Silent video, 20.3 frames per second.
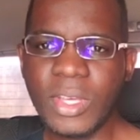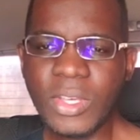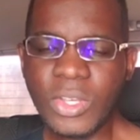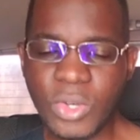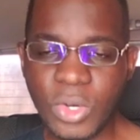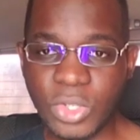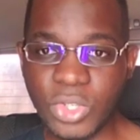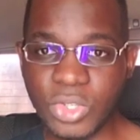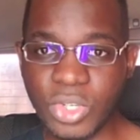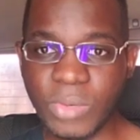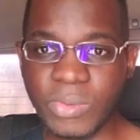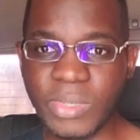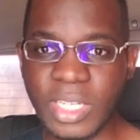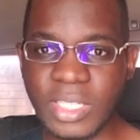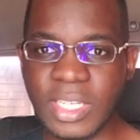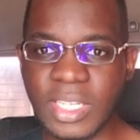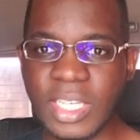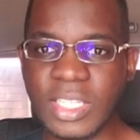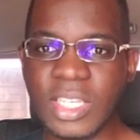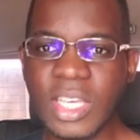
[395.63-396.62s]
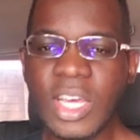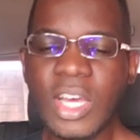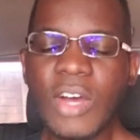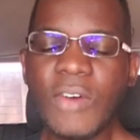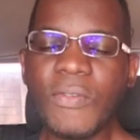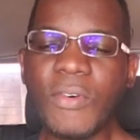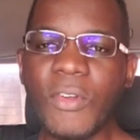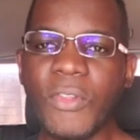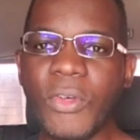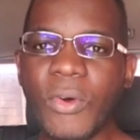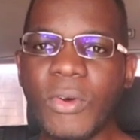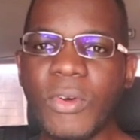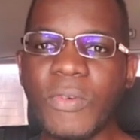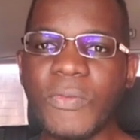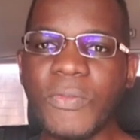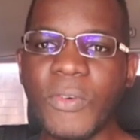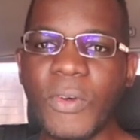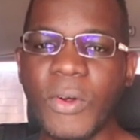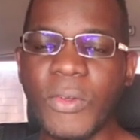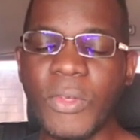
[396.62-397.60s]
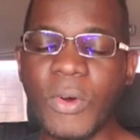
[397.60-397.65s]
Because scripture says, for those,
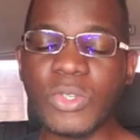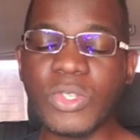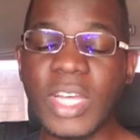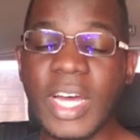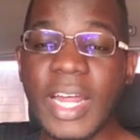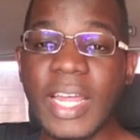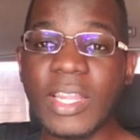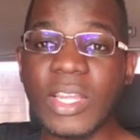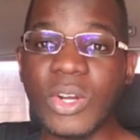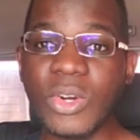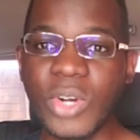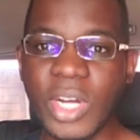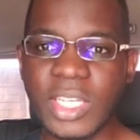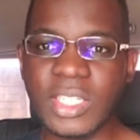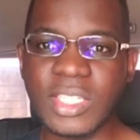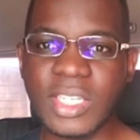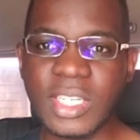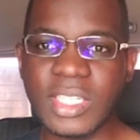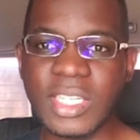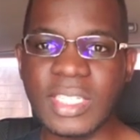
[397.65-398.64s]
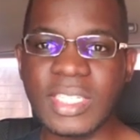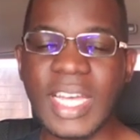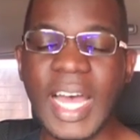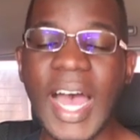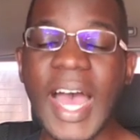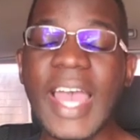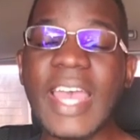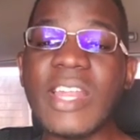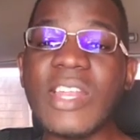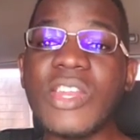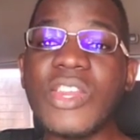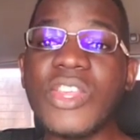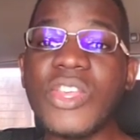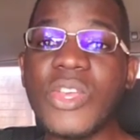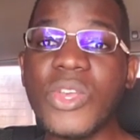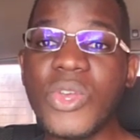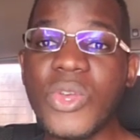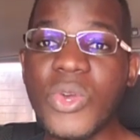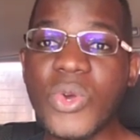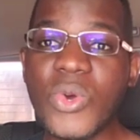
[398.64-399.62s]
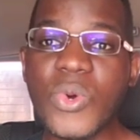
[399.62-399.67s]
for those that are in Christ Jesus are a
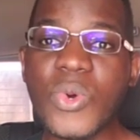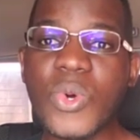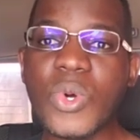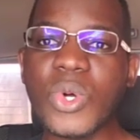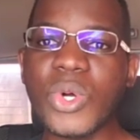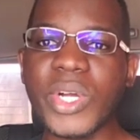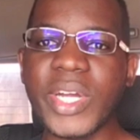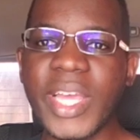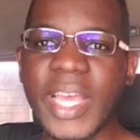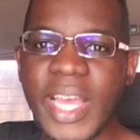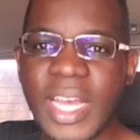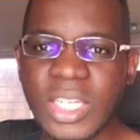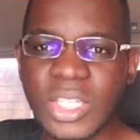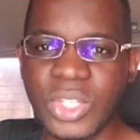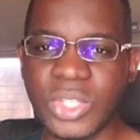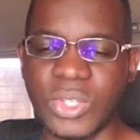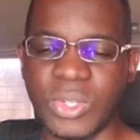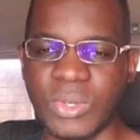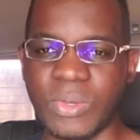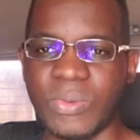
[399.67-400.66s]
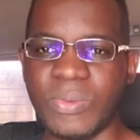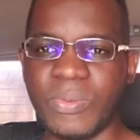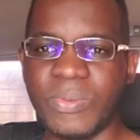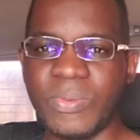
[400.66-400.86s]
new creation.